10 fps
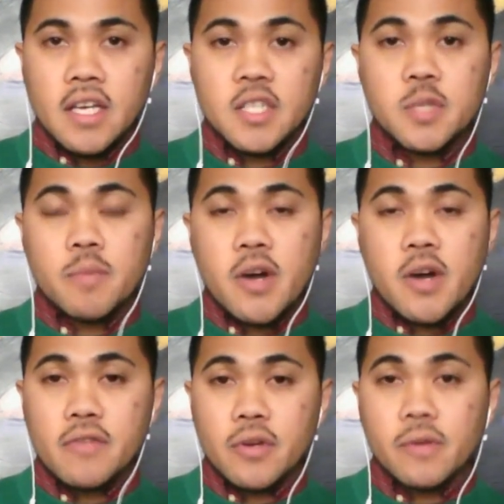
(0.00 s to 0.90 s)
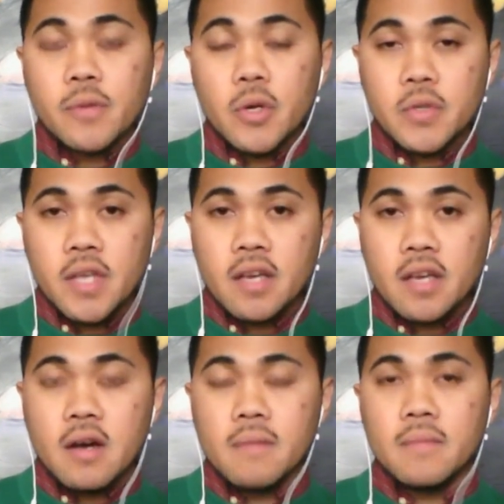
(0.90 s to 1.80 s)
it's part of your gross
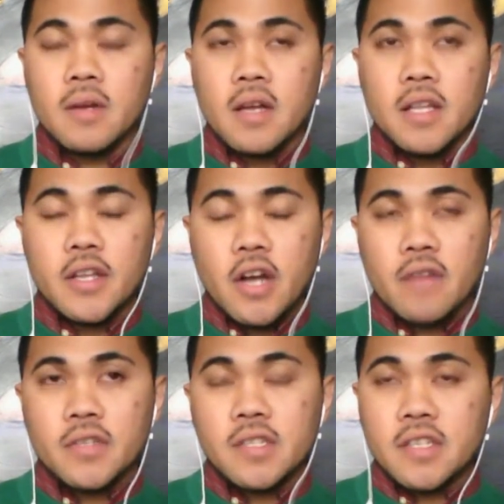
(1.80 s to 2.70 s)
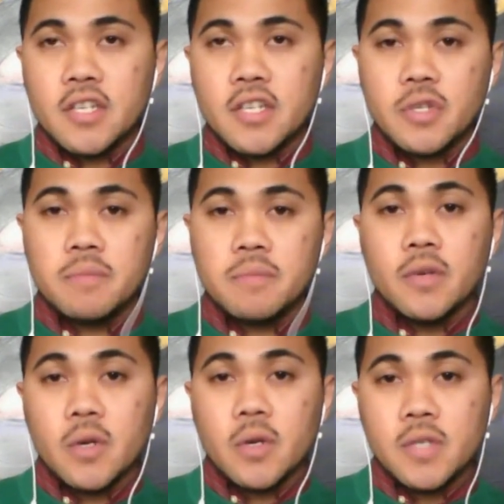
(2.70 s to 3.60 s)
income, then obviously that shouldn't be
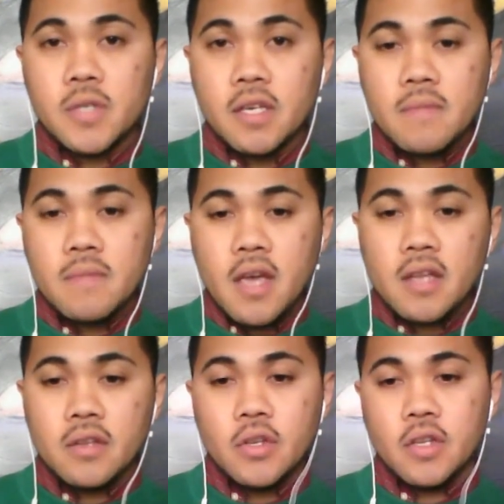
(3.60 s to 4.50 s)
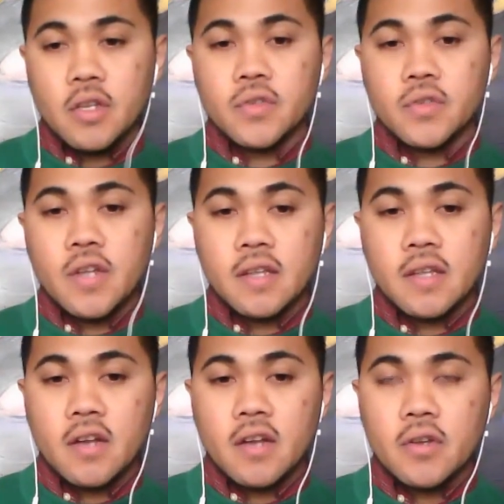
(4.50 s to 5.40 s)
gross income, and you need to deduct
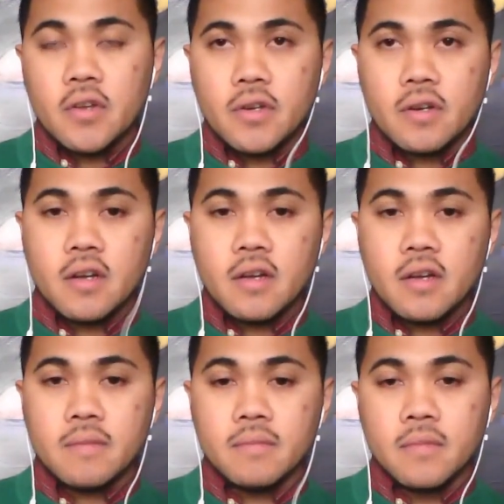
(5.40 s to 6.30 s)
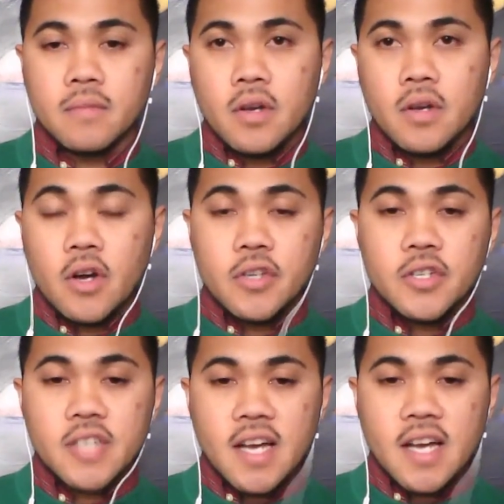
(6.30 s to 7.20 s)
that on
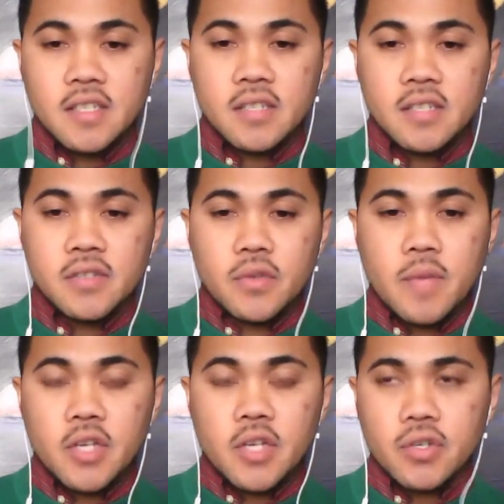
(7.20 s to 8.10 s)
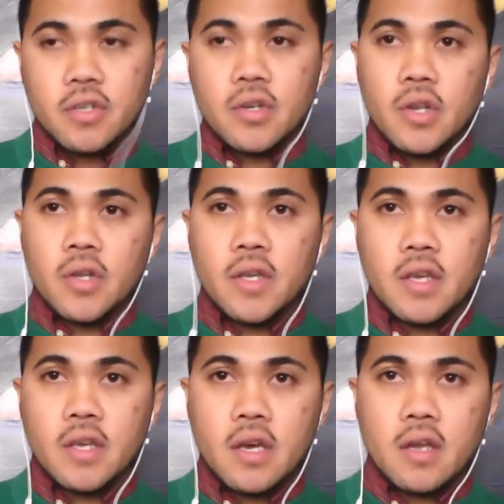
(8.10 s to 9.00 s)
your taxes. So make sure that you're
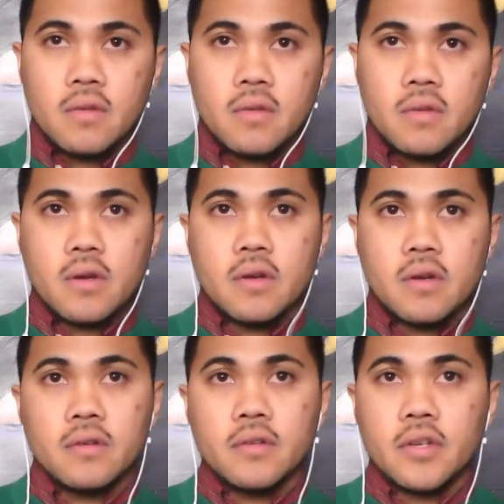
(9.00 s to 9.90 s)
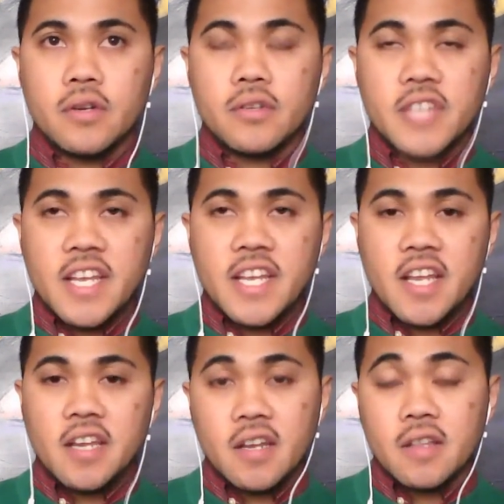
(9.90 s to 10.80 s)
looking at your
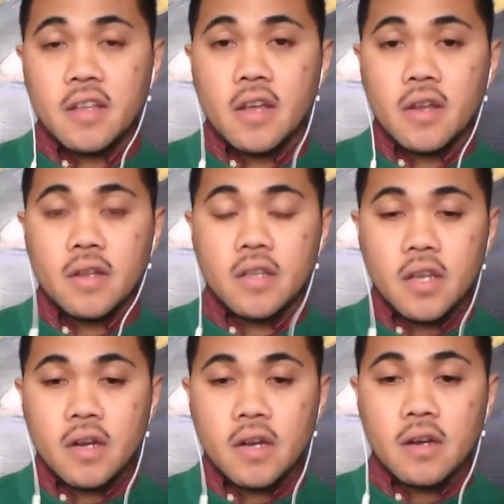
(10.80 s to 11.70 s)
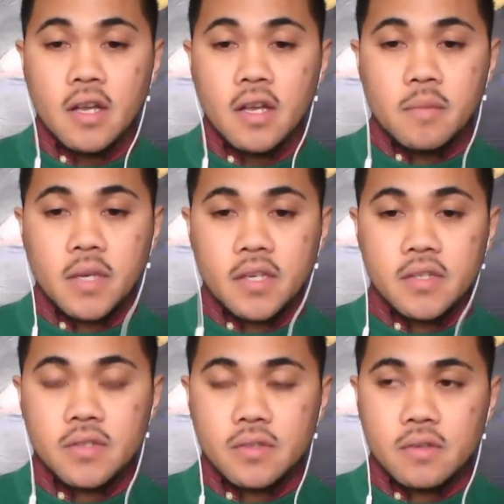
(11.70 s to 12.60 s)
1099 at the end of the year,
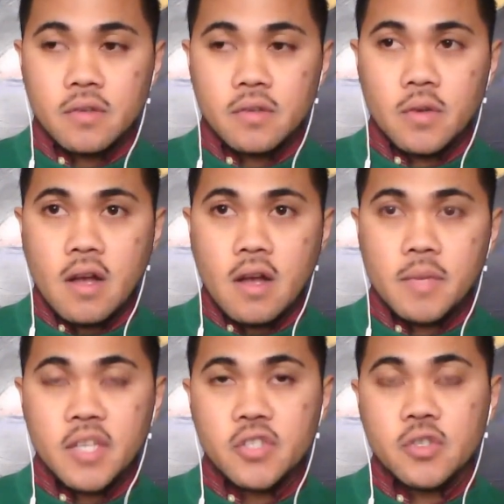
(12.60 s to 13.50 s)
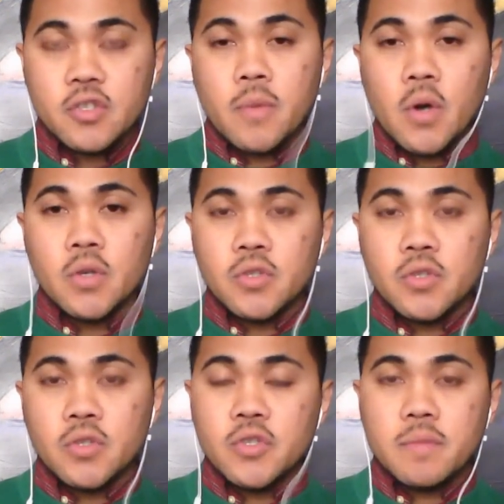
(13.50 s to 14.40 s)
because it's supposed
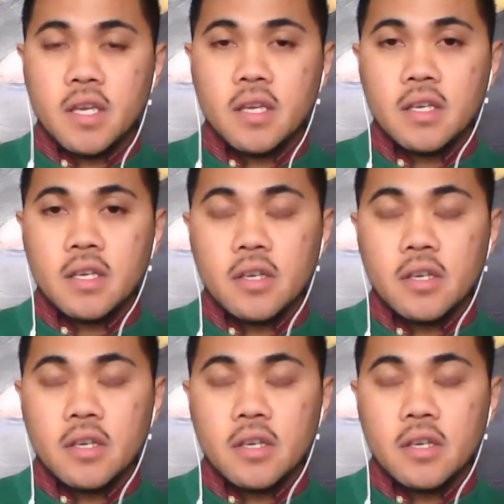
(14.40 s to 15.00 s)
to just be